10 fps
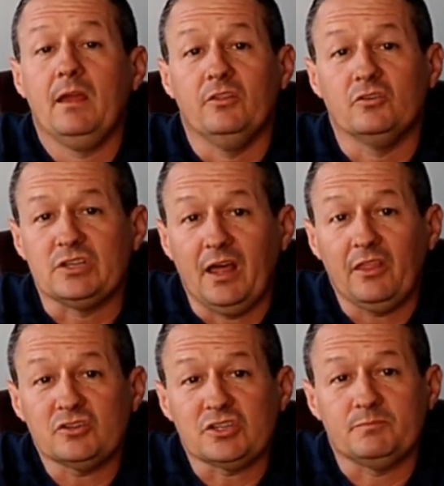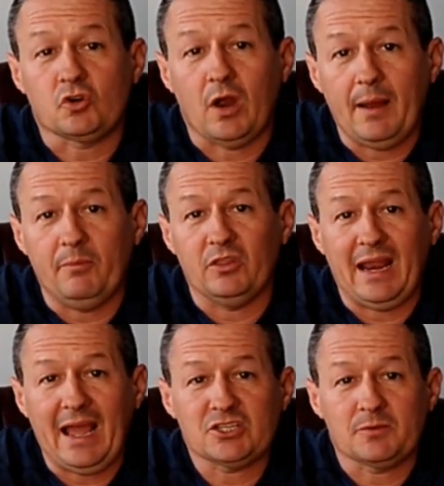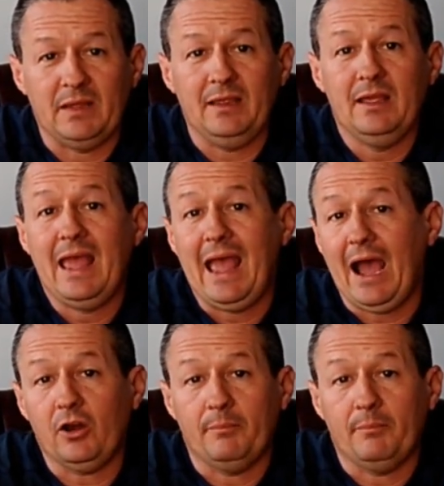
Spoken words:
There's another subscriber that asked me how